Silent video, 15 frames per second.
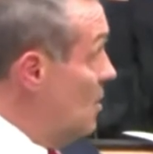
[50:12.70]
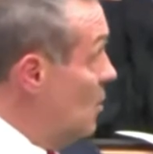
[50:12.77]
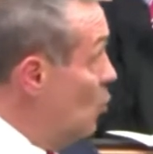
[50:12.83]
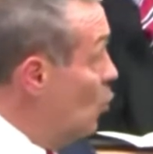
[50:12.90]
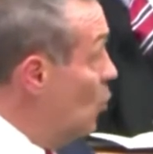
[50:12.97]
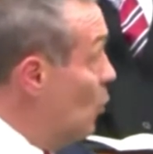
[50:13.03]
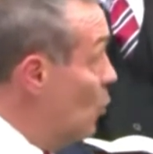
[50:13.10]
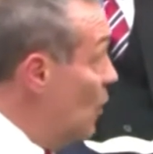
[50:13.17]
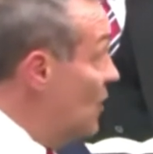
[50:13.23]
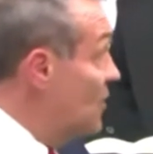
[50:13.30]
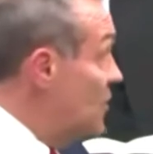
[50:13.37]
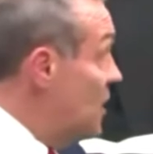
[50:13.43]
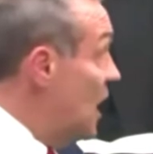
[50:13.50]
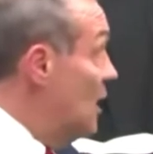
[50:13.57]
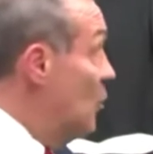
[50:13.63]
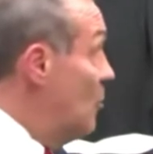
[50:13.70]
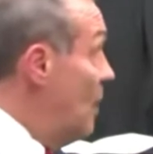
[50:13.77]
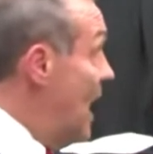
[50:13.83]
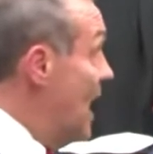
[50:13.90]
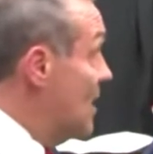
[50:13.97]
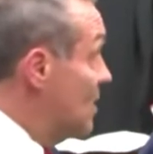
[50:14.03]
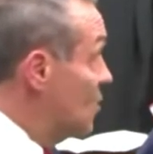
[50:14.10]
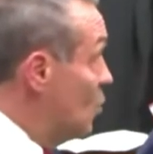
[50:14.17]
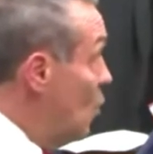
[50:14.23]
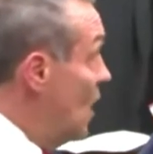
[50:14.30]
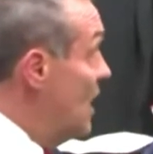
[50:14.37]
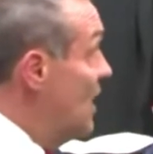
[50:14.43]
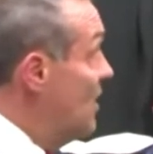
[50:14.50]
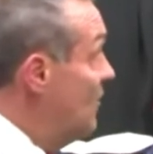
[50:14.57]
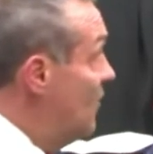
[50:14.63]
who were with yellow pants.
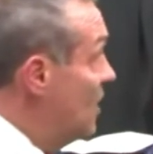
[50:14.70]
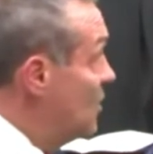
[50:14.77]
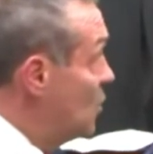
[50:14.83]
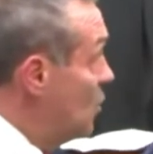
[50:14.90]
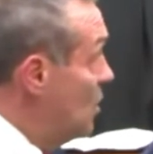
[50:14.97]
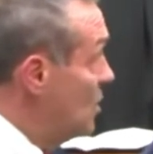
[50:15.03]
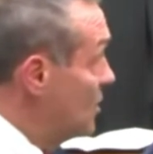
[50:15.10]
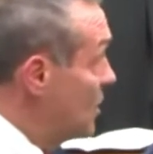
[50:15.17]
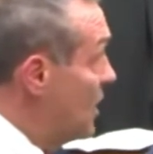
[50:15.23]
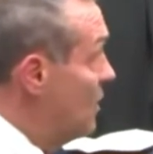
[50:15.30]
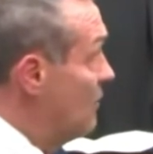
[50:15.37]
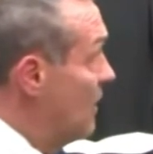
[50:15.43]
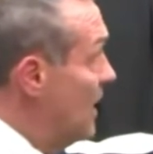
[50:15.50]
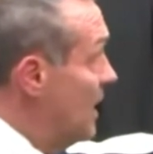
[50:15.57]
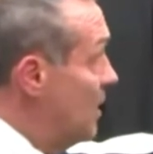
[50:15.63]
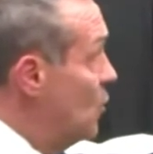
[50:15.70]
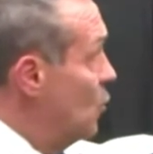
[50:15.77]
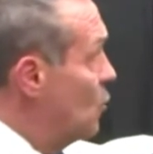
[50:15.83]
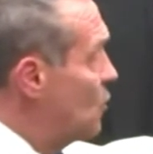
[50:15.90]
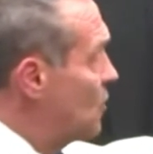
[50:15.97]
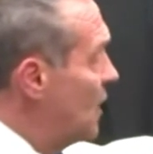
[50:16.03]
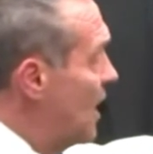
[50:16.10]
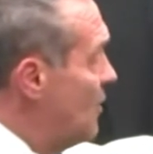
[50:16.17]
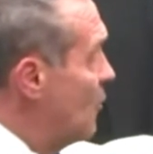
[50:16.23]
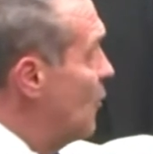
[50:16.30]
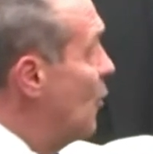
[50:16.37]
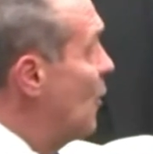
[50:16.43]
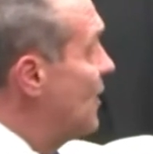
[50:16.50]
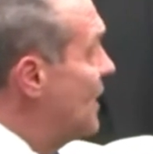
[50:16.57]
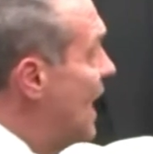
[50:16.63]
One individual is carrying a noose. I don't
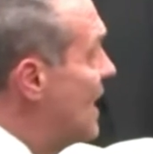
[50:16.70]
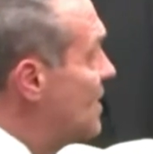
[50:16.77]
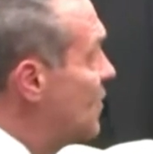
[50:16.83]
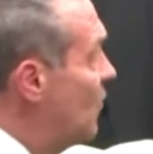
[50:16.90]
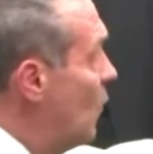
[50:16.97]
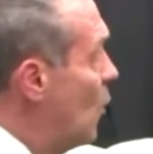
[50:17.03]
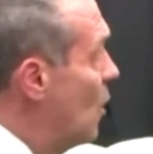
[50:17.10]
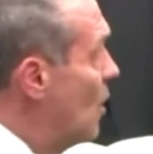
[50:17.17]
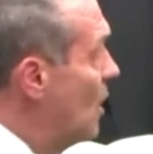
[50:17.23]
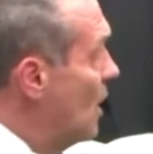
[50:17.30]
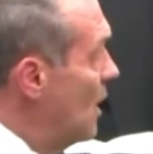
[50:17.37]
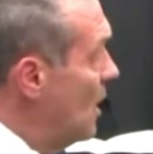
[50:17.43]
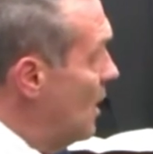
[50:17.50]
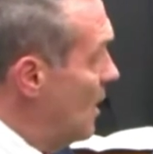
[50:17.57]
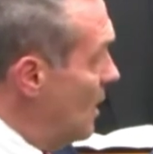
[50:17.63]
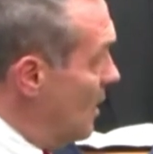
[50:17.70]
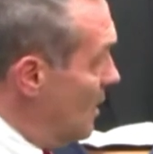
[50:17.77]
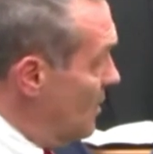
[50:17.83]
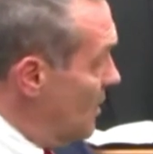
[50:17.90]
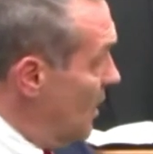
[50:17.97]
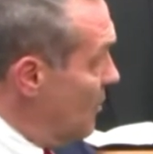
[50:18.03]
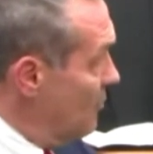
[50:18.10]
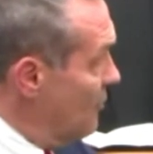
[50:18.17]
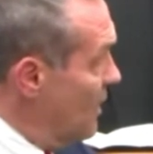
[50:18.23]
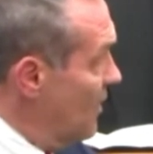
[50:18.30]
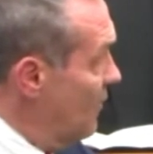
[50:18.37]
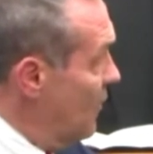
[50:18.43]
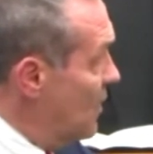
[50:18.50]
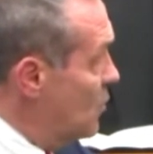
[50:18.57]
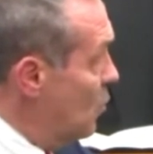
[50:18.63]
know what that's for. The other
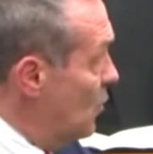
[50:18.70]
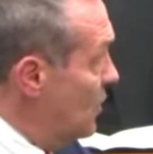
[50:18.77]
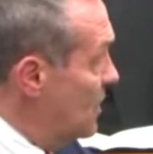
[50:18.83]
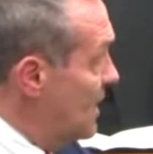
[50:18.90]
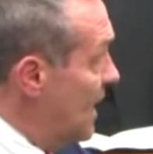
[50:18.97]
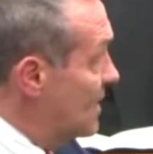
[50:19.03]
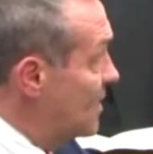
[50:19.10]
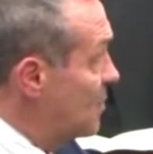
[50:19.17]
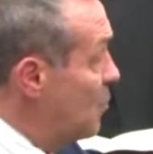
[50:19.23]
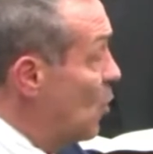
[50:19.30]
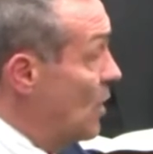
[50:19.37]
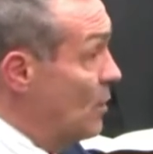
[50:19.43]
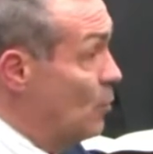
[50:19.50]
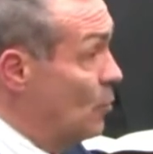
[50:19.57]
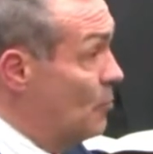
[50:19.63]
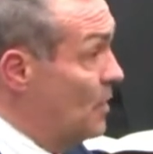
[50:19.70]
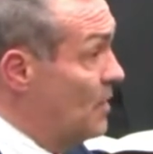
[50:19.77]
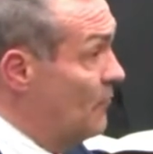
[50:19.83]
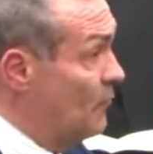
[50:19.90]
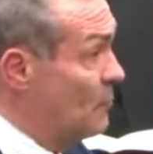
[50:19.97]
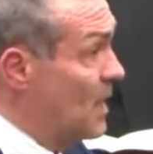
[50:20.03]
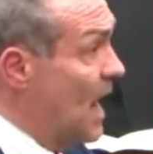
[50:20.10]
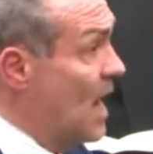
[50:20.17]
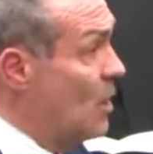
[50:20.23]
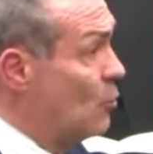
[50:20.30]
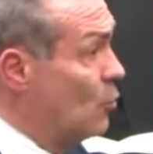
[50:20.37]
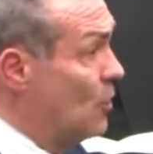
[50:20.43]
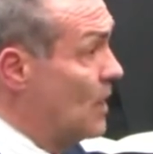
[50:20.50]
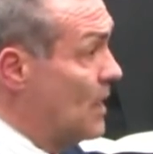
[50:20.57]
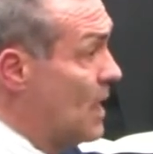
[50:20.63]
individual, the testimony will be from Kyle
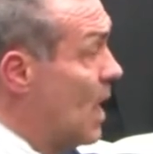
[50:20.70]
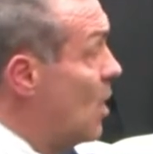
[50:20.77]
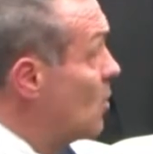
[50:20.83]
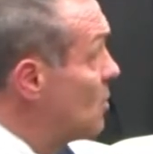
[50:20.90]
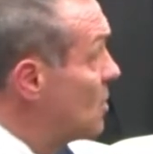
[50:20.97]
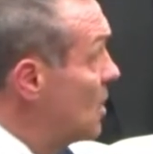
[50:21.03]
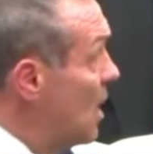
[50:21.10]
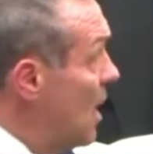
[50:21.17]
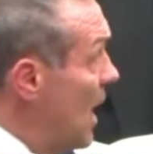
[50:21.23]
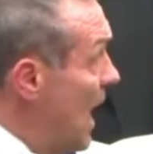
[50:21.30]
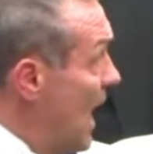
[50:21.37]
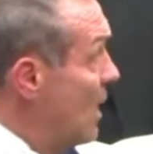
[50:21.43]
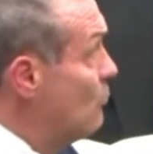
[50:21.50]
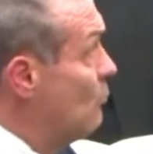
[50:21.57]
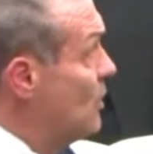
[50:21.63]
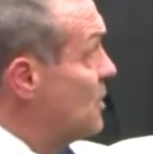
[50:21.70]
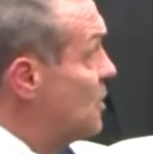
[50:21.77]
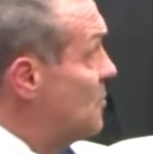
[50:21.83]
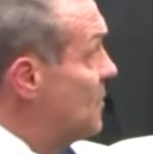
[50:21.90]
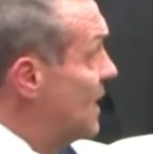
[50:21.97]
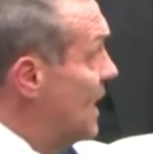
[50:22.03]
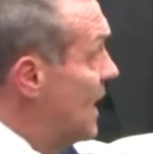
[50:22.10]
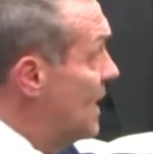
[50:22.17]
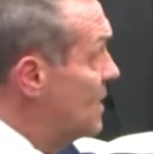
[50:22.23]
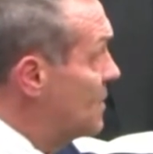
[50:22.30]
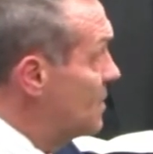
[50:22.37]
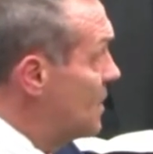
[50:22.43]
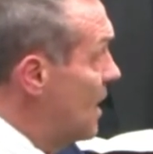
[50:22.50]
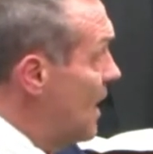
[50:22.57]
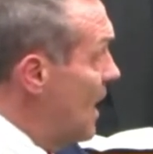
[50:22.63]
Rittenhouse and Richie McGinnis,